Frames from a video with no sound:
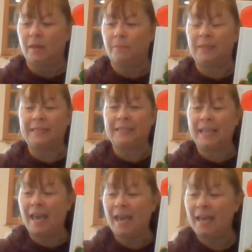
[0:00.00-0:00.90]
But at the
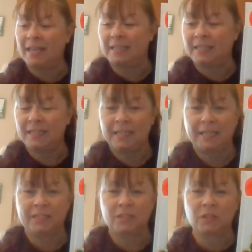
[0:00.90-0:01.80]
end,
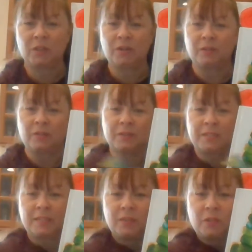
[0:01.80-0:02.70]
he turns
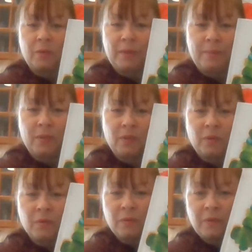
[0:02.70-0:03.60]
into a
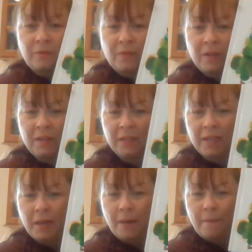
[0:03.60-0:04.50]
beautiful
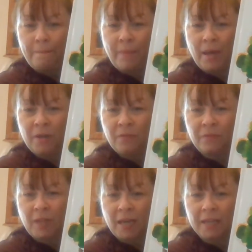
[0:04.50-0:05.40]

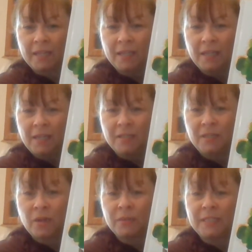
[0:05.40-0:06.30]
butterfly.
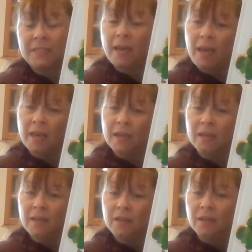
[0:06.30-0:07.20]
So
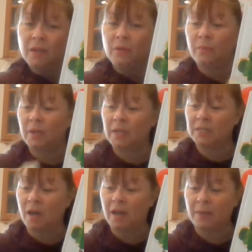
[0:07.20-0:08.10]
today, we're going to
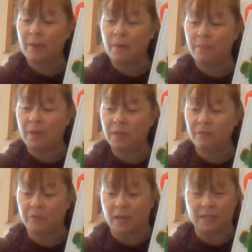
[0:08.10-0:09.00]
talk about
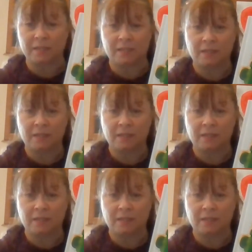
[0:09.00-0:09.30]
butterflies,